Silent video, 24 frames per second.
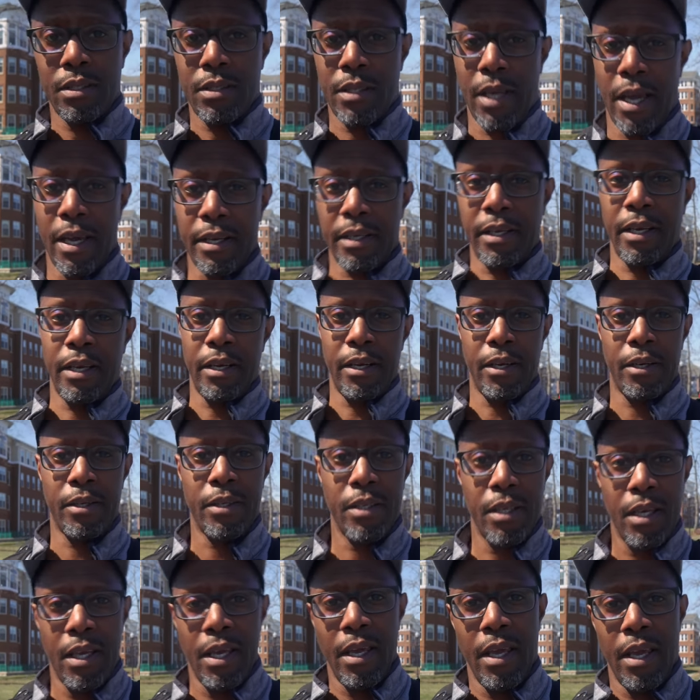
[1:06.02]
Chad here,
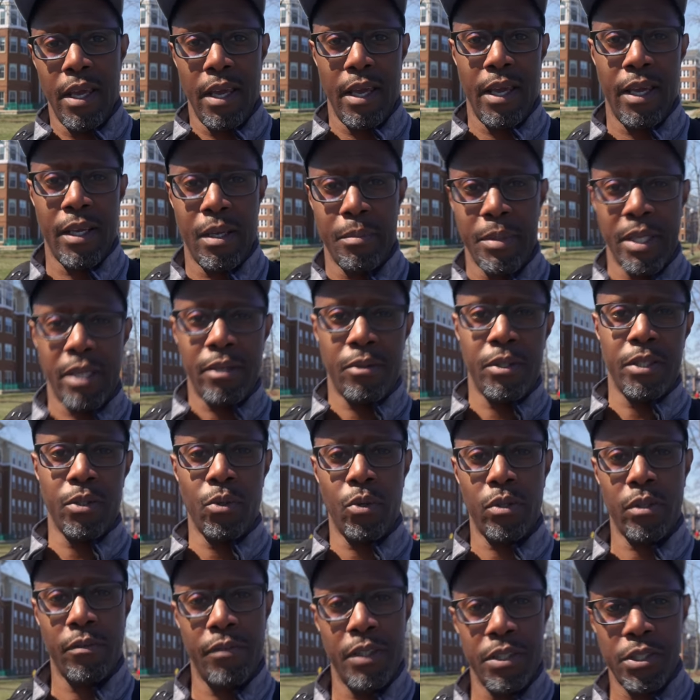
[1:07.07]
and I'm here in
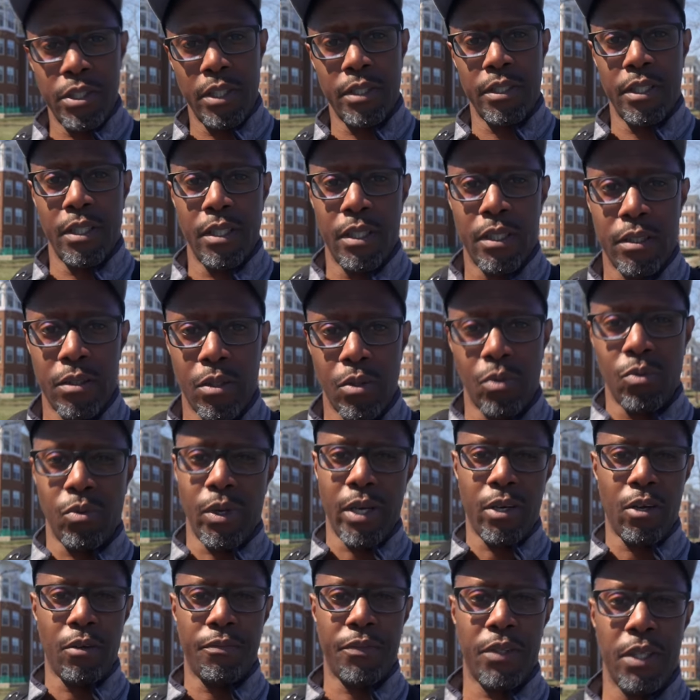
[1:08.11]
Northern Virginia,
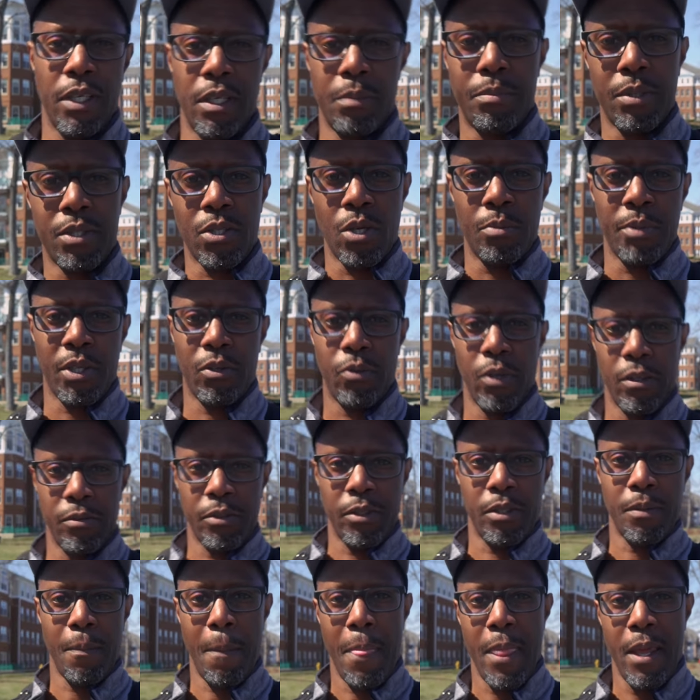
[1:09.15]
right off the Potomac
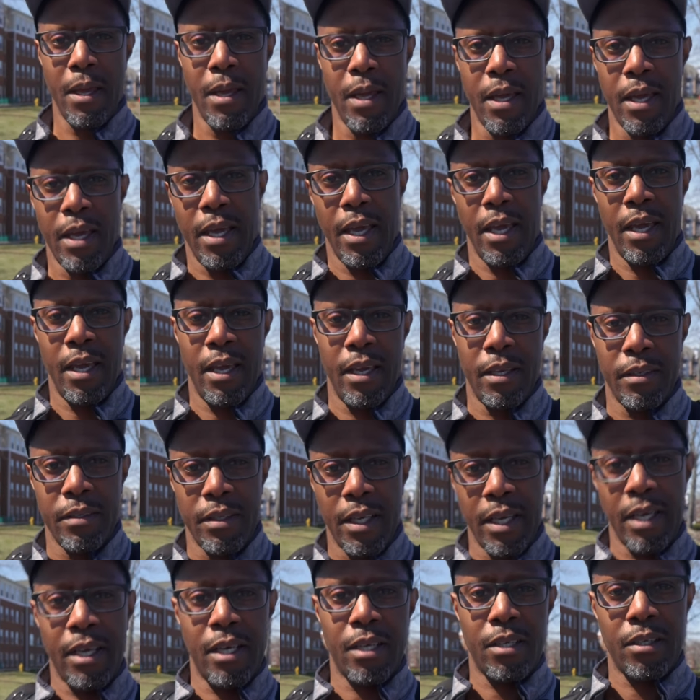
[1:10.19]
River, and
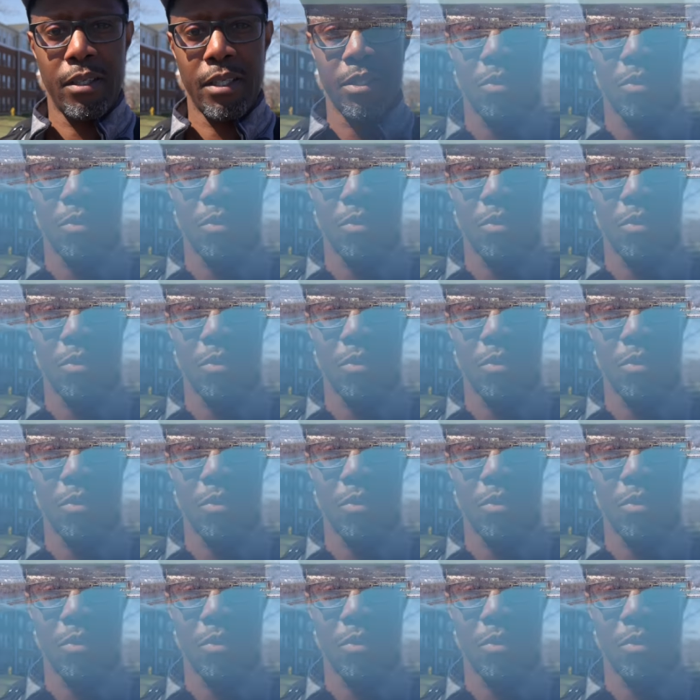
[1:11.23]
here